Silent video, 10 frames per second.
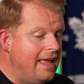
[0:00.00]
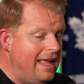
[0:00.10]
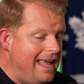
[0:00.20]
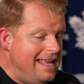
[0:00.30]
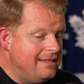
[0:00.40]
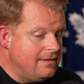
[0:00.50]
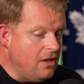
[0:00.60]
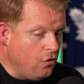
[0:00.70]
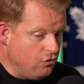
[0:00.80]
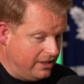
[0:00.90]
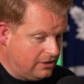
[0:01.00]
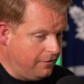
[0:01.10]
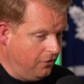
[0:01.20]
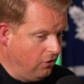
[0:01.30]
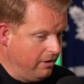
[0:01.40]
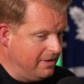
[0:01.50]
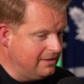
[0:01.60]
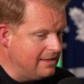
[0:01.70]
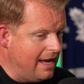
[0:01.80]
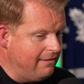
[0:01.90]
it is no risk for him,
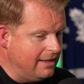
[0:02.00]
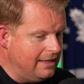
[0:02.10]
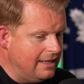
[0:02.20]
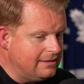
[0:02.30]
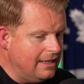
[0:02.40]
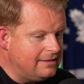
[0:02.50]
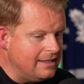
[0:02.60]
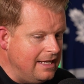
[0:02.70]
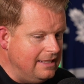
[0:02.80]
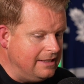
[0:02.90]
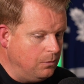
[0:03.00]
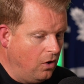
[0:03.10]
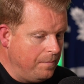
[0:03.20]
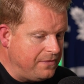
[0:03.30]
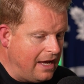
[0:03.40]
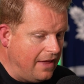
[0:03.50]
is there? It's an easy one.